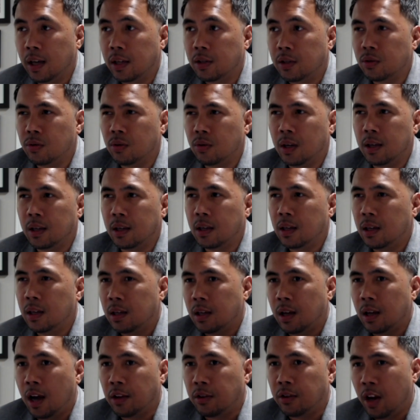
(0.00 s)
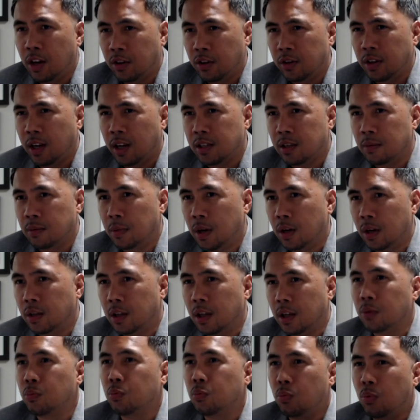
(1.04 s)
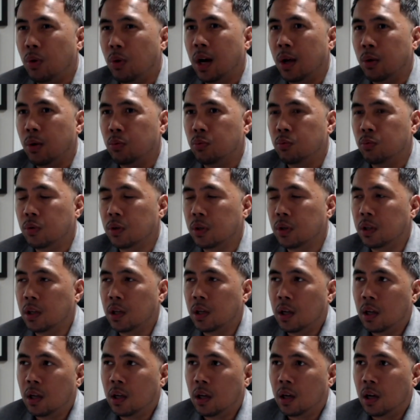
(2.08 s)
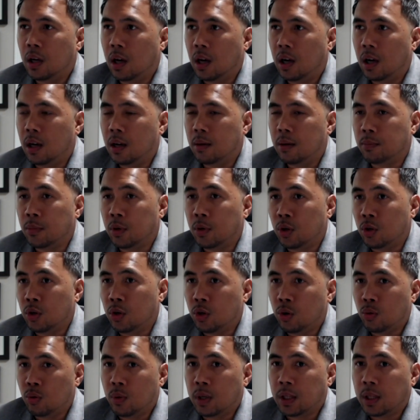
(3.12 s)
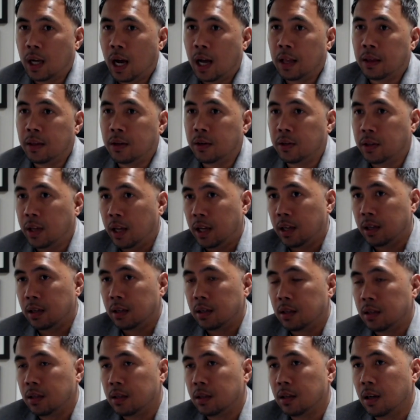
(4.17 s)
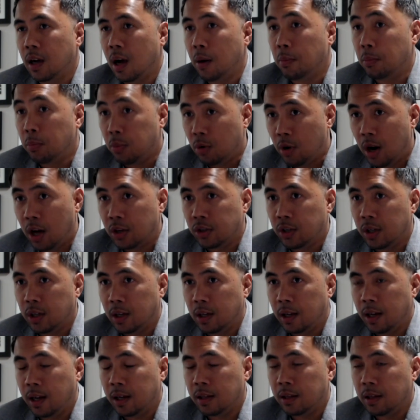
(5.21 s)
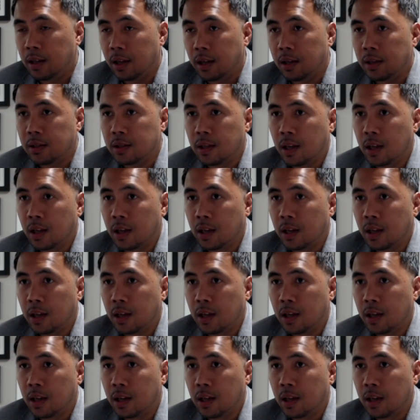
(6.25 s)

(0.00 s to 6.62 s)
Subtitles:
So I talked to you guys about like why would you want to undertake a project like this,